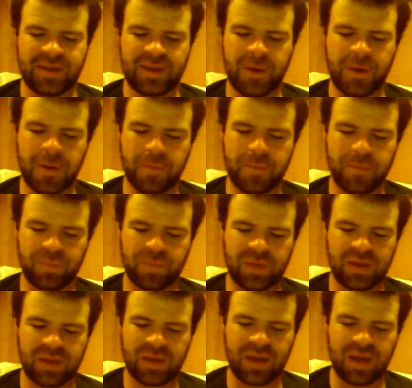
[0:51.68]

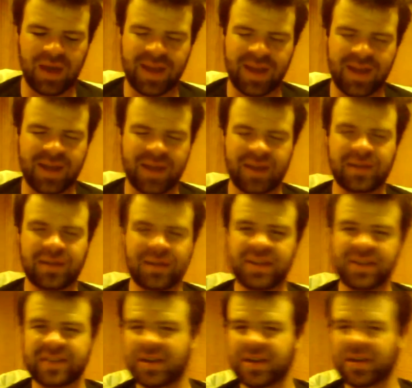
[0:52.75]
I
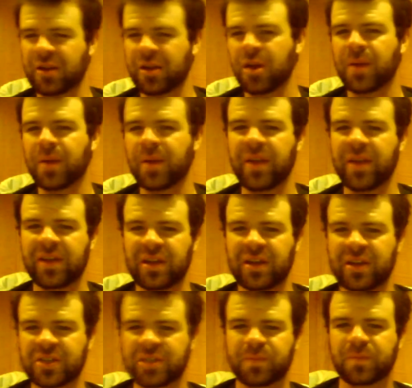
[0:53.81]
didn't set an alarm or
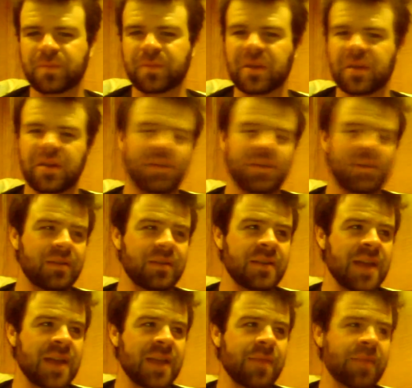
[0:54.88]
anything.
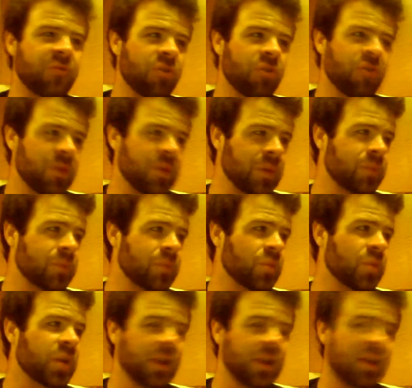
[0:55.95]
The day before had been
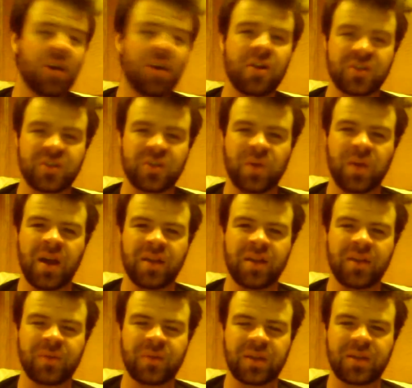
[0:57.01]
really long as well
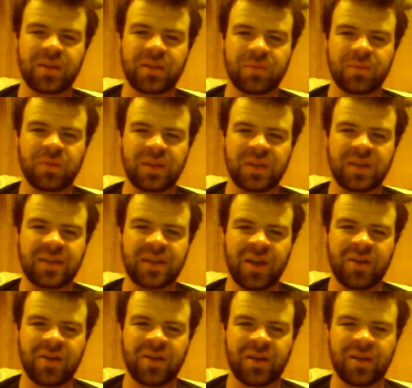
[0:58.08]
and really
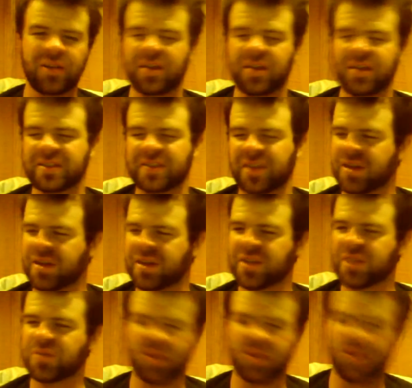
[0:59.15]
tiring, got a lot of sun. I
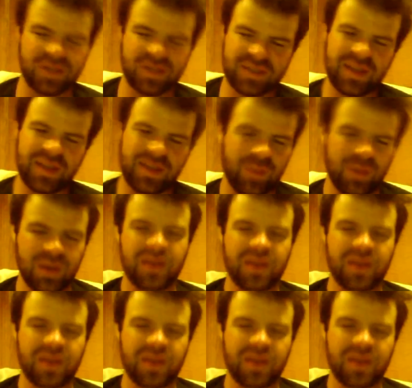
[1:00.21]
just wanted to sleep.